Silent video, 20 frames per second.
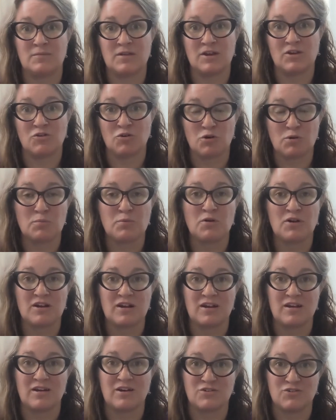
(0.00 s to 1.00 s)

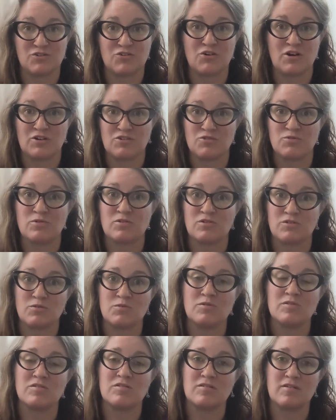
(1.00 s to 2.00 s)
incorporating undergraduate
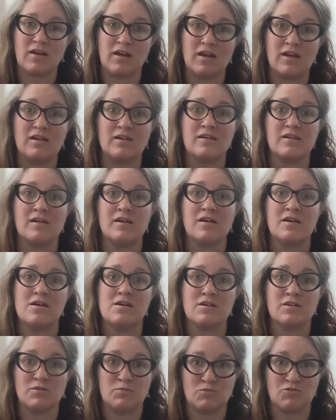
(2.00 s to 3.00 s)
students in
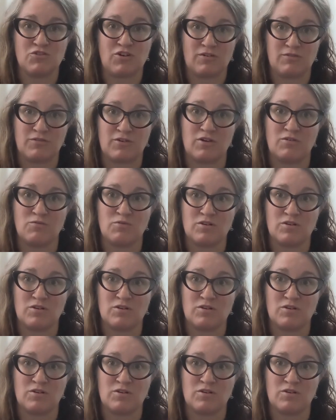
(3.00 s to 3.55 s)
human trafficking